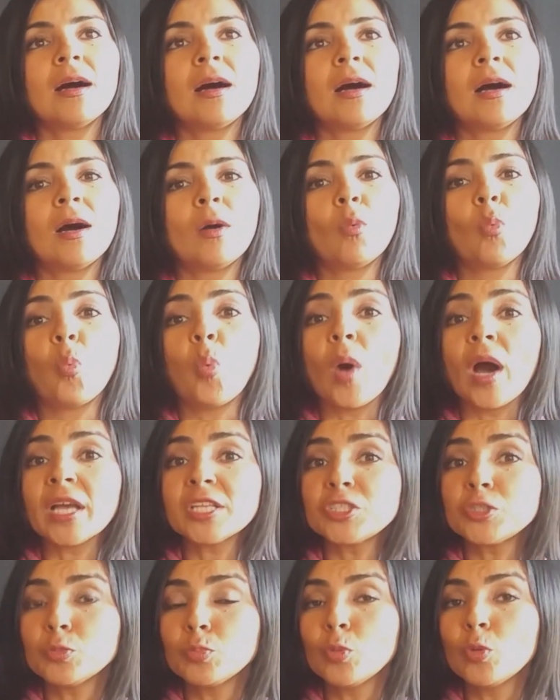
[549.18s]

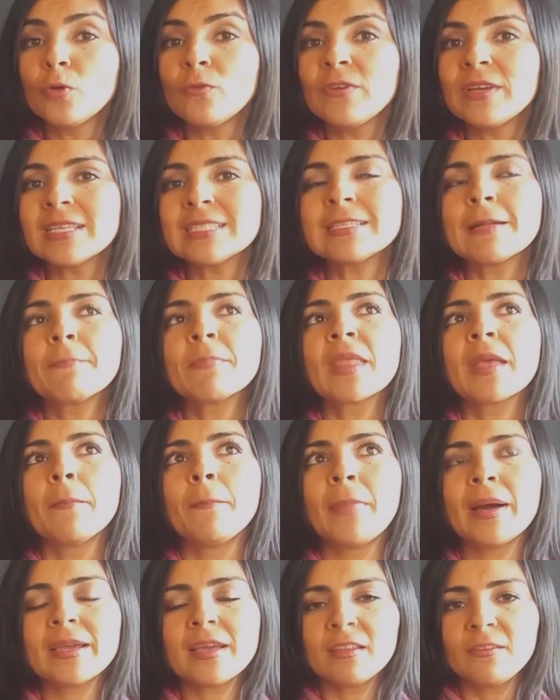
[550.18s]
watch movies.
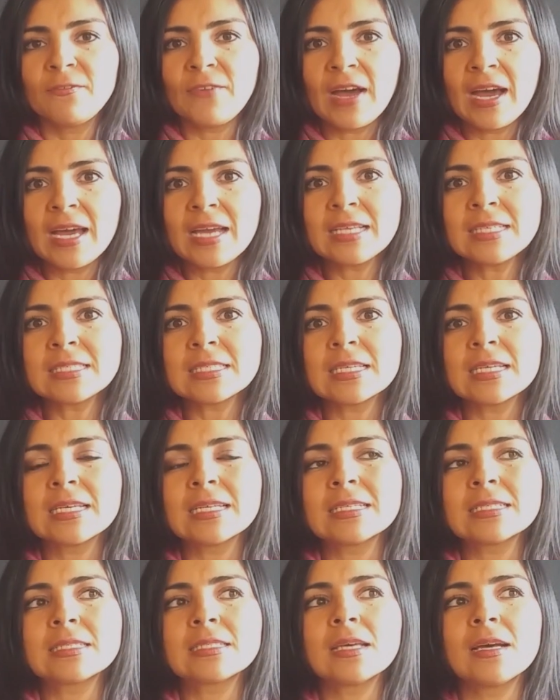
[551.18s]
My advice
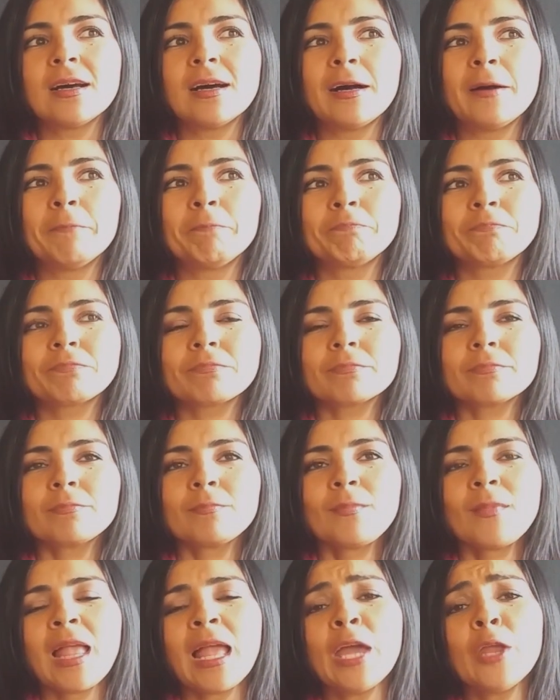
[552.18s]
is,
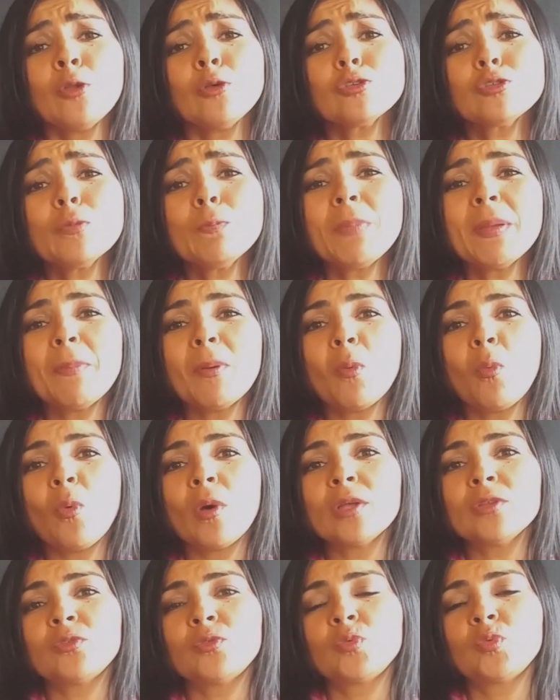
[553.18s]
I know some people
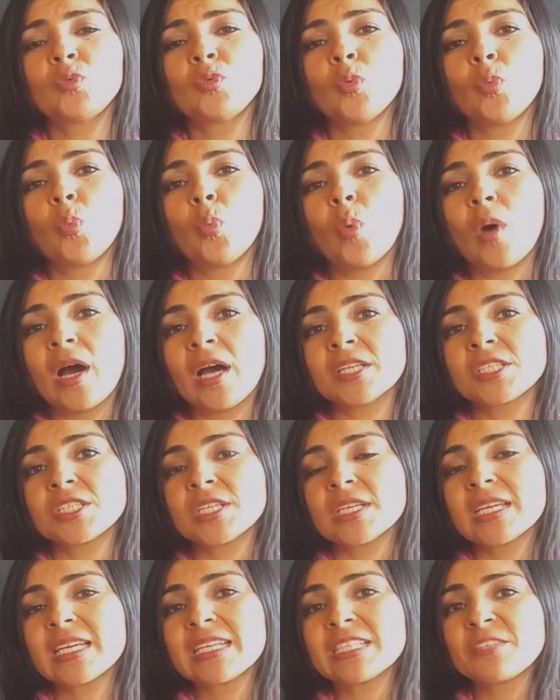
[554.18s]
want to
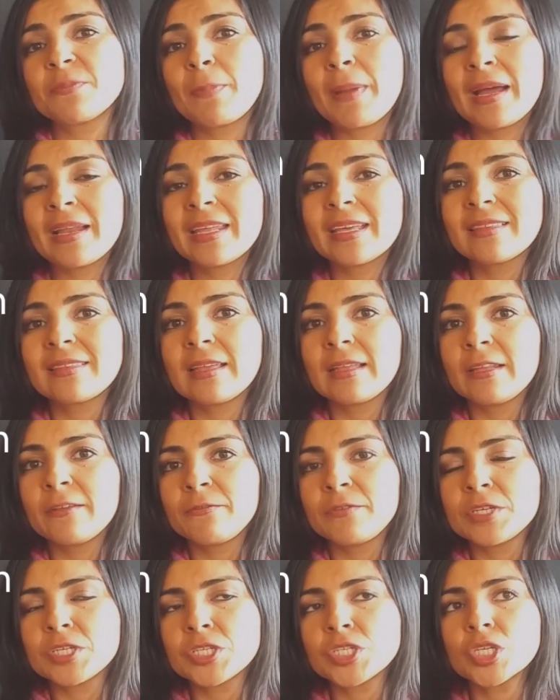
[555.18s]
watch Hispanic
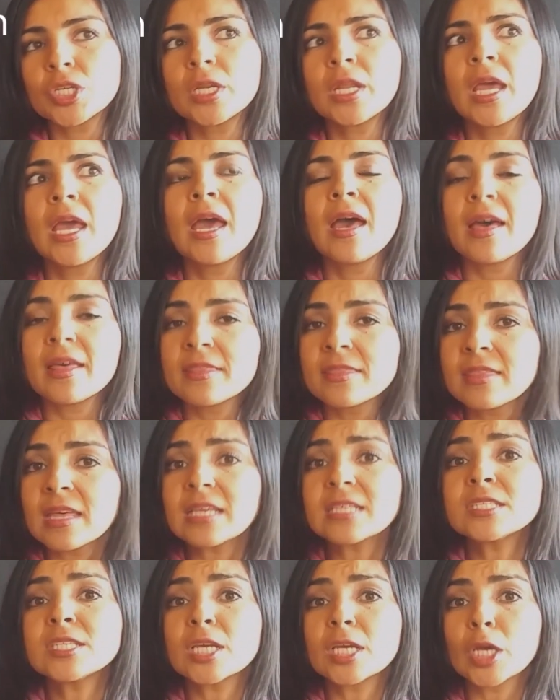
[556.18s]
television, and
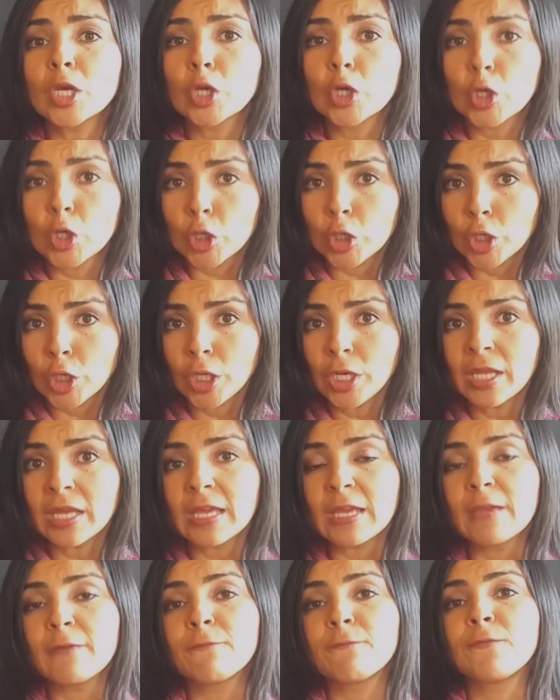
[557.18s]
that's good
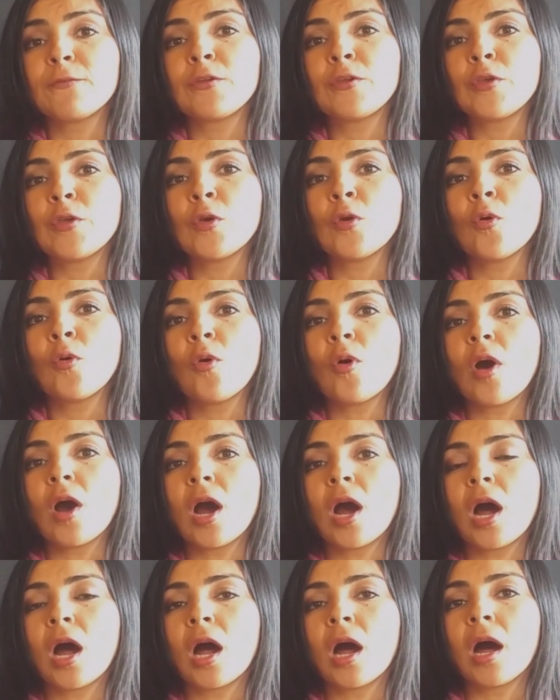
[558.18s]
if you
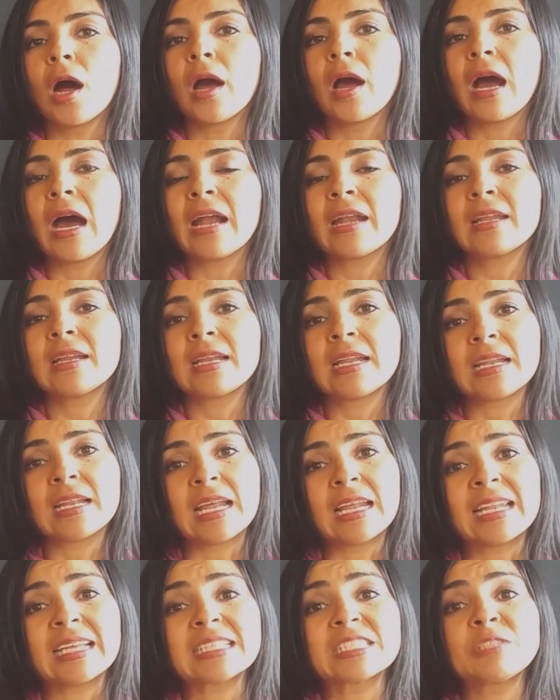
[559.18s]
are
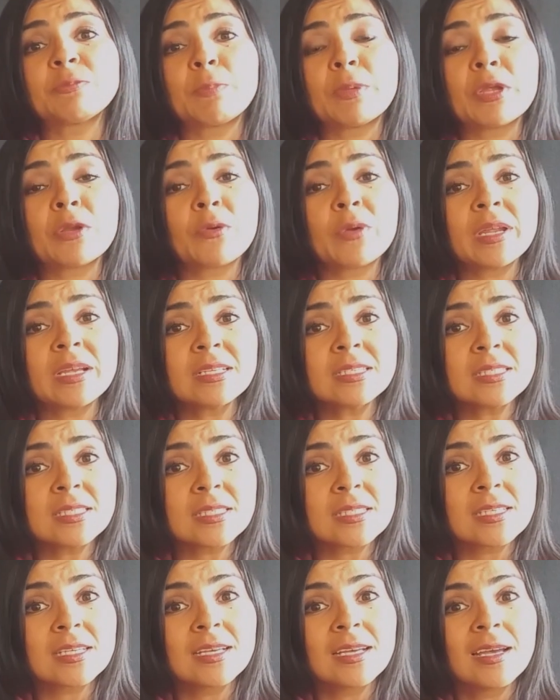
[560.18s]
an
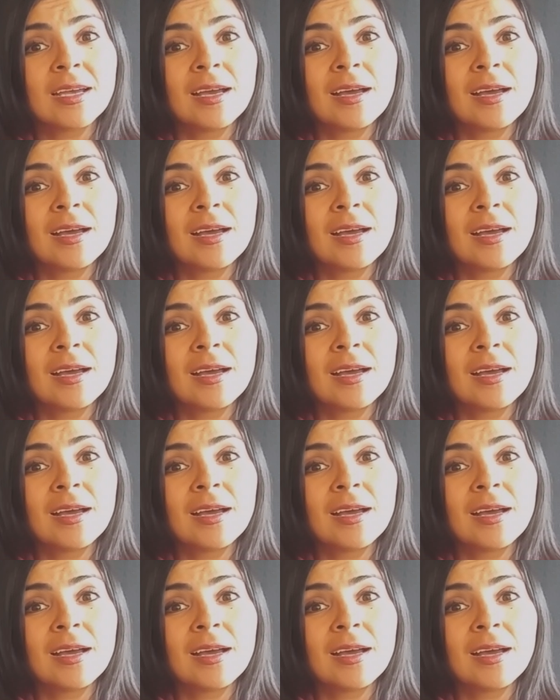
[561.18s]
experienced